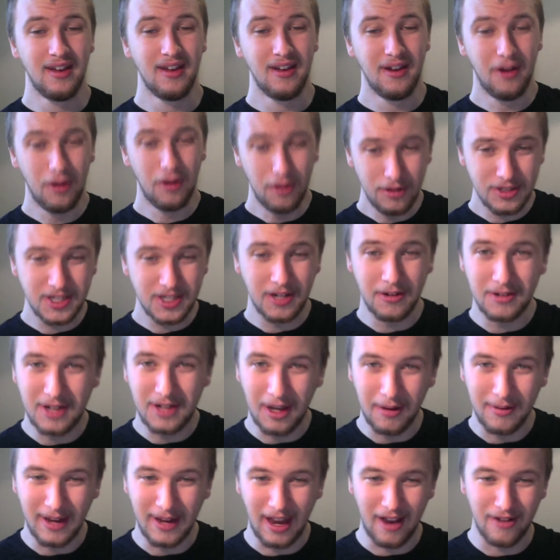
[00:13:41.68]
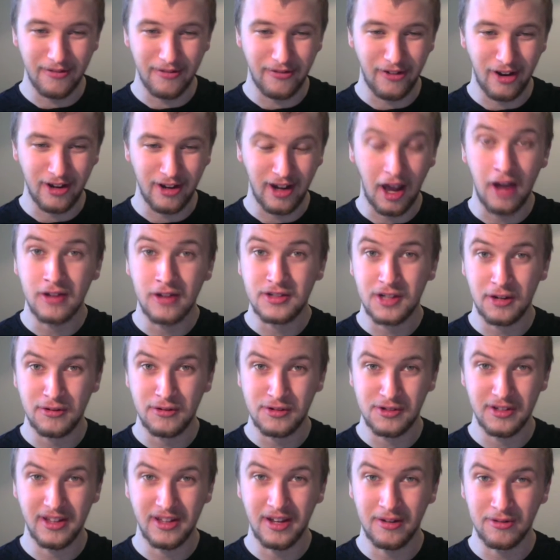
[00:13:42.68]
Also coming out Friday, I told
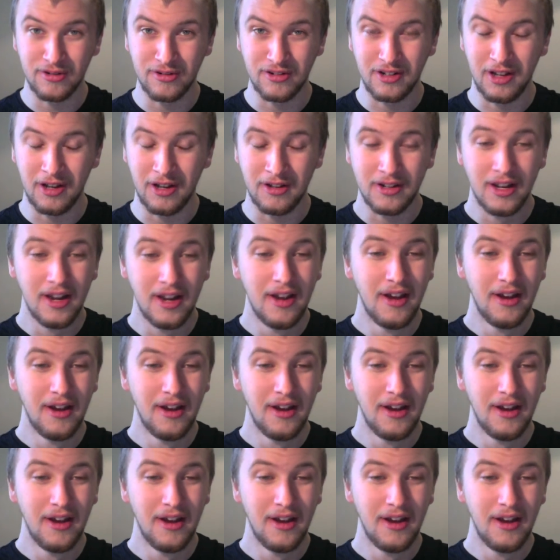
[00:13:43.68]
you there were a lot.